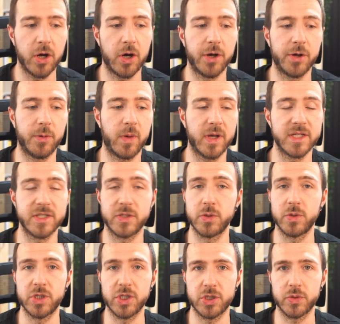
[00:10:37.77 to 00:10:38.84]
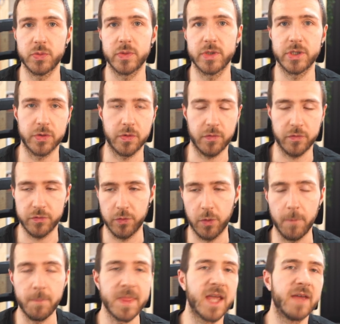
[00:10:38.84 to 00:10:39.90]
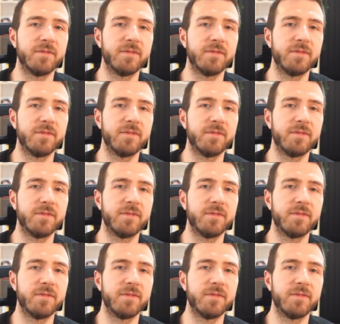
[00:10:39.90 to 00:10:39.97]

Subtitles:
Otherwise, you need to return true.